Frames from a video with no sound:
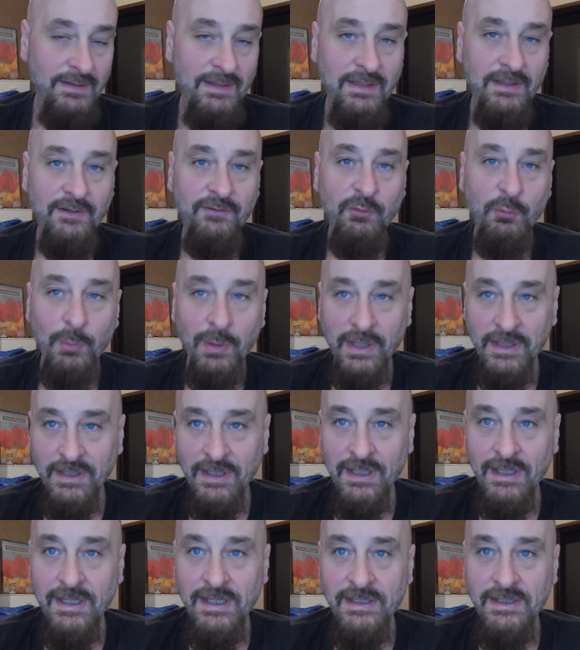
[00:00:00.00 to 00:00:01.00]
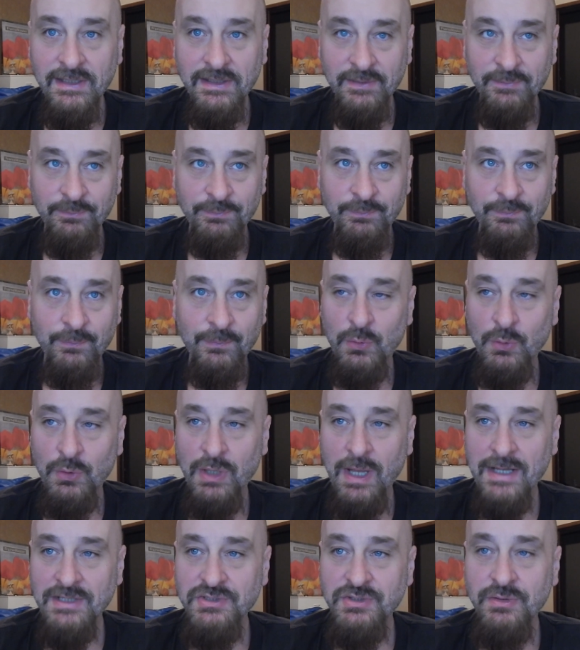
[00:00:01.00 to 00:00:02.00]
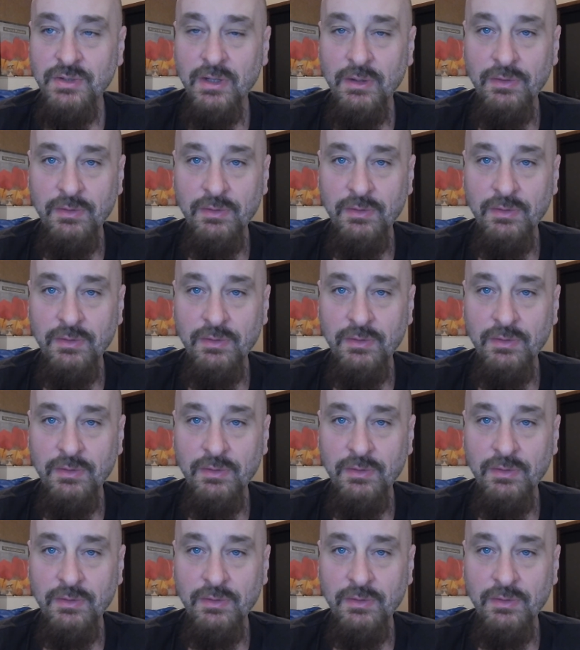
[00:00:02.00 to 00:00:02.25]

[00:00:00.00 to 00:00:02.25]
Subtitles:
Hello everybody. As you know,